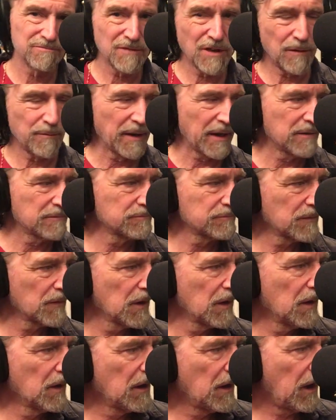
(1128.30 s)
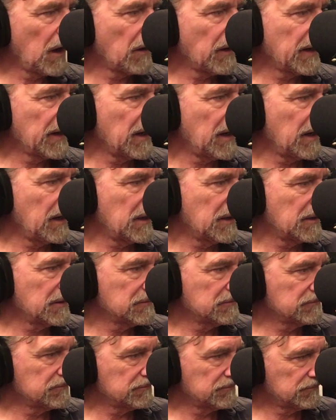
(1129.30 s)
Not bad. All right.
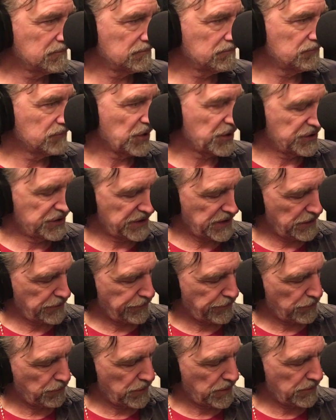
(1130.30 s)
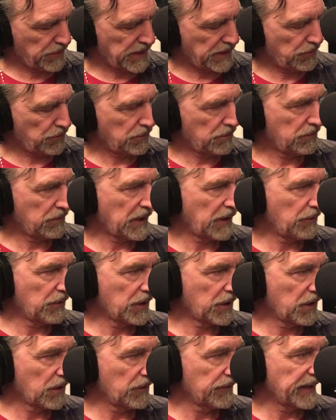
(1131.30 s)
Let's see where I
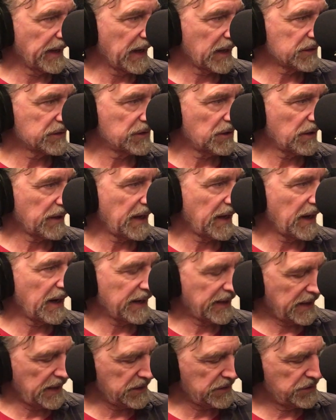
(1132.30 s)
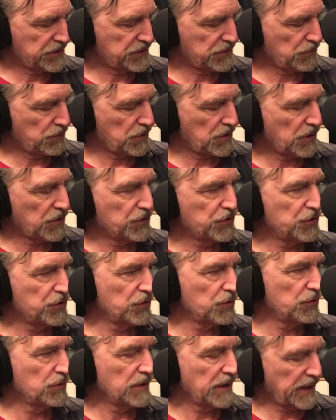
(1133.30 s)
want to go next. Okay. I guess what I'll
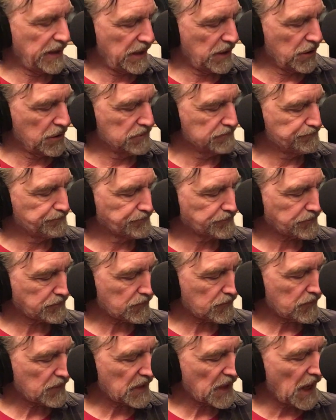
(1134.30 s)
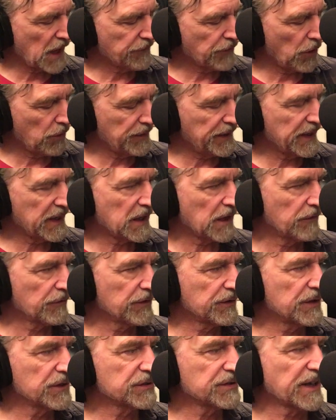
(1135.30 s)
do here, I've already
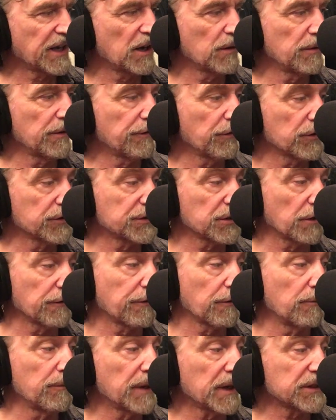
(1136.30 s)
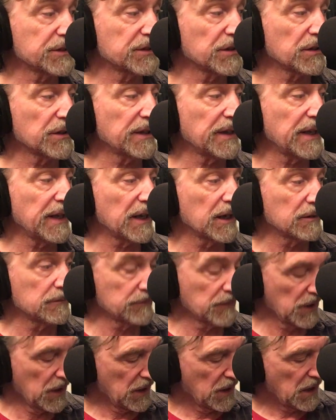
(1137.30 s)
covered this scale before. So from
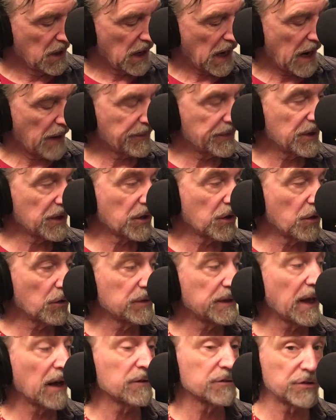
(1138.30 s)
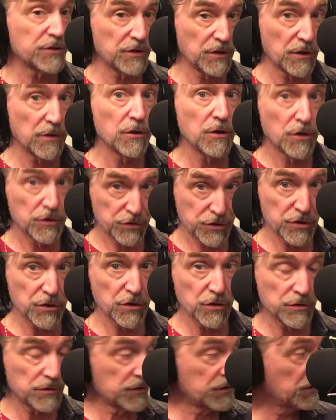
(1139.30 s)
Mixolydian, I'm going to go down to the
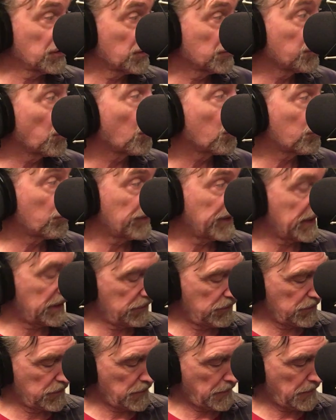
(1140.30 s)
Locrian.